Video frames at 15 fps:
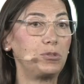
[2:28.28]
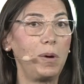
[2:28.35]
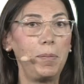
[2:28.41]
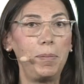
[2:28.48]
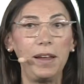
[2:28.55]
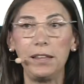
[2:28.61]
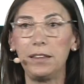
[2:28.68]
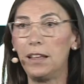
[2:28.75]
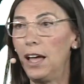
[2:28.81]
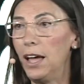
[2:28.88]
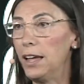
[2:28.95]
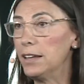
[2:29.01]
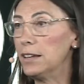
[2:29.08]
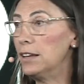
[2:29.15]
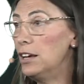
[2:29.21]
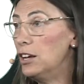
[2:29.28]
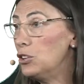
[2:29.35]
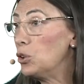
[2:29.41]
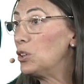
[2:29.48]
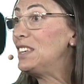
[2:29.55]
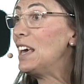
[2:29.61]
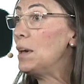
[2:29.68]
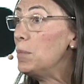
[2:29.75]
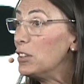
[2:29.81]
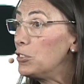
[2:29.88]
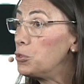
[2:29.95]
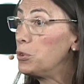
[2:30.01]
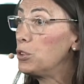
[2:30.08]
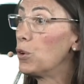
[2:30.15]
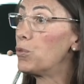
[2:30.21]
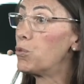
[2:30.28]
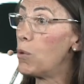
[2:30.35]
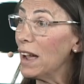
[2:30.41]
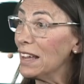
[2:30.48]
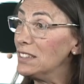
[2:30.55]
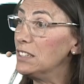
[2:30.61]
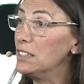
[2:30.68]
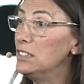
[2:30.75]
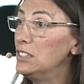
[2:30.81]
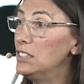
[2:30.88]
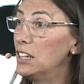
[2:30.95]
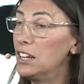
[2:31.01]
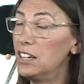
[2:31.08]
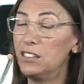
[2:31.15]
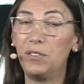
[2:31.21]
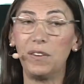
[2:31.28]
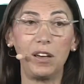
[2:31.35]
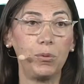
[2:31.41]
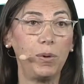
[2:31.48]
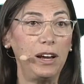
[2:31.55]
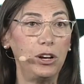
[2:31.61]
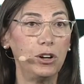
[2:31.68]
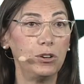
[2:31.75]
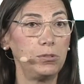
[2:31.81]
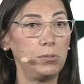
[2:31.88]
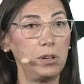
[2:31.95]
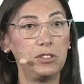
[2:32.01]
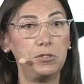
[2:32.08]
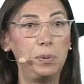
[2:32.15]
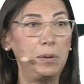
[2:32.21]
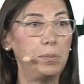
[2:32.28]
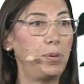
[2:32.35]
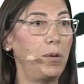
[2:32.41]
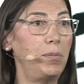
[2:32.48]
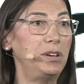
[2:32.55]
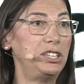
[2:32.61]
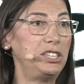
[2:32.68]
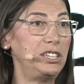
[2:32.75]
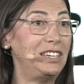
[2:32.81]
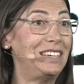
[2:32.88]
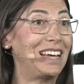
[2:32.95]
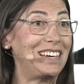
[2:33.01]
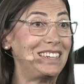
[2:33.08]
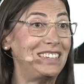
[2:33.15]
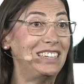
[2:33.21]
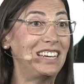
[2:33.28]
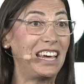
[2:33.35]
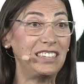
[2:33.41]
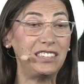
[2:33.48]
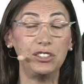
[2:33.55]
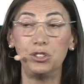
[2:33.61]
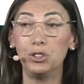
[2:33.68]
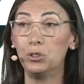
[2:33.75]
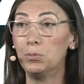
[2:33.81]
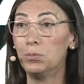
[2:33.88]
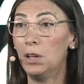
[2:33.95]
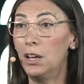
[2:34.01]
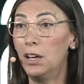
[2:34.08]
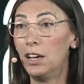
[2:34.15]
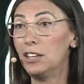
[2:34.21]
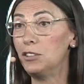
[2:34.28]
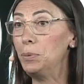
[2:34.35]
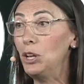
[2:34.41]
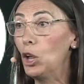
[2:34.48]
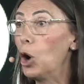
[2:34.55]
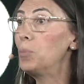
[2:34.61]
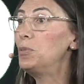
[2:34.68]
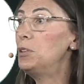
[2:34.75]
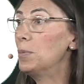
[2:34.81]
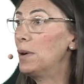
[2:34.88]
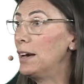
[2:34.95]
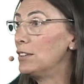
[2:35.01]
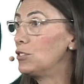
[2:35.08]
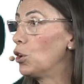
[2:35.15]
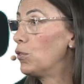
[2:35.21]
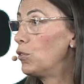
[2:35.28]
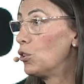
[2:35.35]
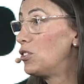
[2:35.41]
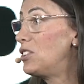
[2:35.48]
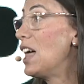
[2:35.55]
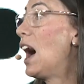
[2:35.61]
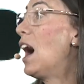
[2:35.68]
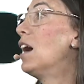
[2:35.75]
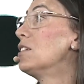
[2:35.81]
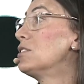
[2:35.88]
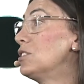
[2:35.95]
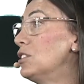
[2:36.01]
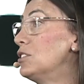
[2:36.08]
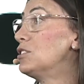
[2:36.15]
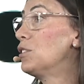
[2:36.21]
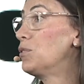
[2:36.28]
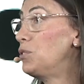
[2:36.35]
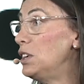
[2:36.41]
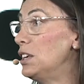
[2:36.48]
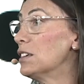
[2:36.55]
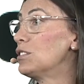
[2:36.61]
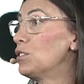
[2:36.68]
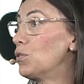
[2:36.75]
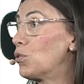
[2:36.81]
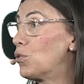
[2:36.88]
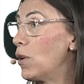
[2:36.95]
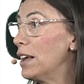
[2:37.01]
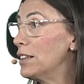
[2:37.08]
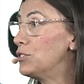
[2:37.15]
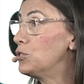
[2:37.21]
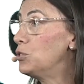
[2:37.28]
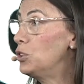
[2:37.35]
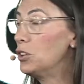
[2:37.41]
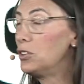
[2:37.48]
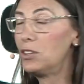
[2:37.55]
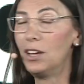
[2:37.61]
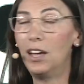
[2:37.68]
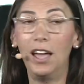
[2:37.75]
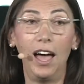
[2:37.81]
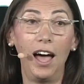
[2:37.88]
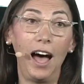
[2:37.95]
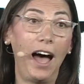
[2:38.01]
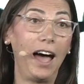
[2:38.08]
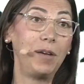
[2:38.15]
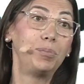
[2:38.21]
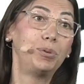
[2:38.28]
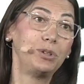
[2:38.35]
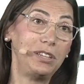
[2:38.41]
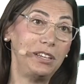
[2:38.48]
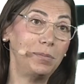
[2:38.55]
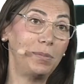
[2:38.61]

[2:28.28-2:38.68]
well plate, and the chemistry of writing DNA is very well known. It's been published in 1982. It's been optimized over thousands of years of grad student. I put in